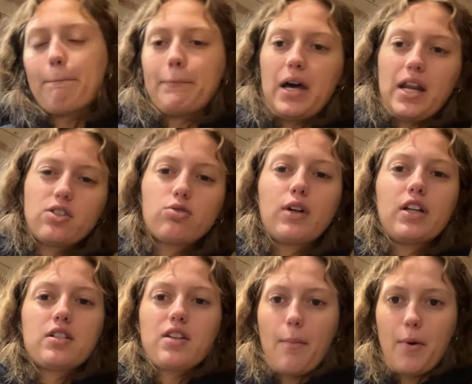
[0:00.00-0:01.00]
but I just wanted to
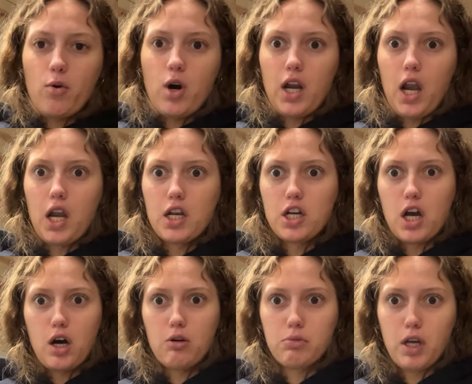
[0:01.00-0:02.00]
stop at one to
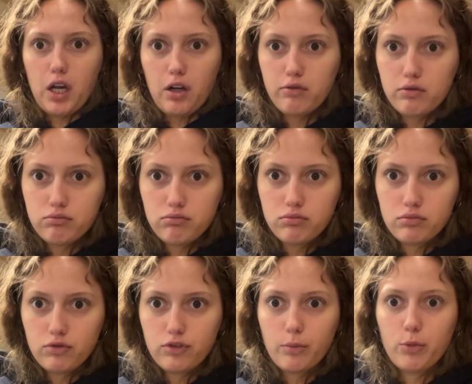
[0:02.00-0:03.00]
calm down
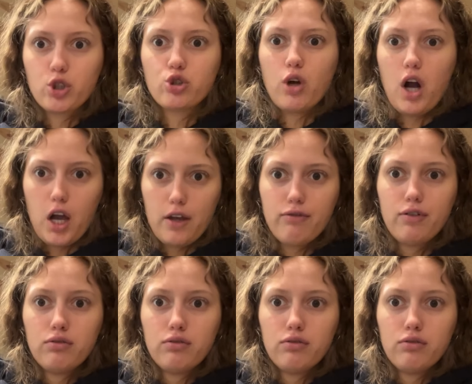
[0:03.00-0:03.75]
from the drive,